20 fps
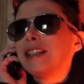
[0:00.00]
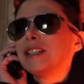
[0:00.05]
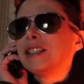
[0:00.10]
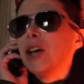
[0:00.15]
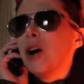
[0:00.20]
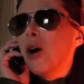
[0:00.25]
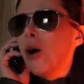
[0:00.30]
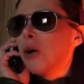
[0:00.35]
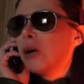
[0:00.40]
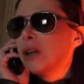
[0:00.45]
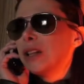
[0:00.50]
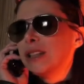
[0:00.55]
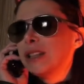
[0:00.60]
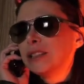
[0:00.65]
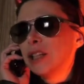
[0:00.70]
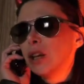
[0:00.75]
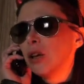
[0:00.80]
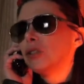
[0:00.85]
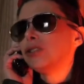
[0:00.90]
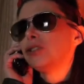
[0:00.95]
totally
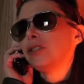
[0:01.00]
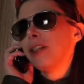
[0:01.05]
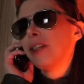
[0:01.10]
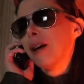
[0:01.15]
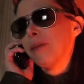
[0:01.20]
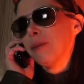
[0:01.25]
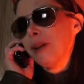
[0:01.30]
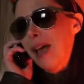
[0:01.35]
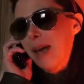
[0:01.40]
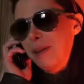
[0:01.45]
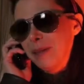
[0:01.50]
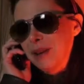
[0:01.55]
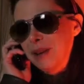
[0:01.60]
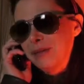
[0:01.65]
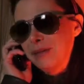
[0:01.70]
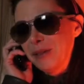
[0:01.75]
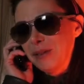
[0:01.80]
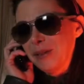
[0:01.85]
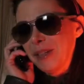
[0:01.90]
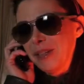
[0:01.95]
told you that would happen
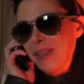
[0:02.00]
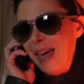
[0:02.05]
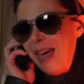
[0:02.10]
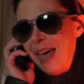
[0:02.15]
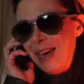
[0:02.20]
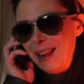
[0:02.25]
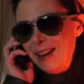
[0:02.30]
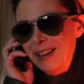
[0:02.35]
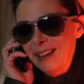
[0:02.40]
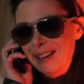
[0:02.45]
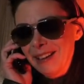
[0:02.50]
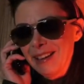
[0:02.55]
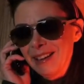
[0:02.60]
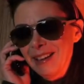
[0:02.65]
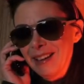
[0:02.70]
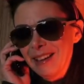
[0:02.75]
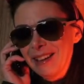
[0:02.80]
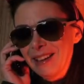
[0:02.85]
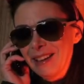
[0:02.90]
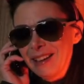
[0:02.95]
if you did that.
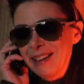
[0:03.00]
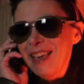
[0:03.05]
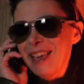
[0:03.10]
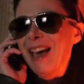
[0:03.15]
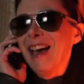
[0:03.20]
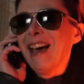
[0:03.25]
Yeah.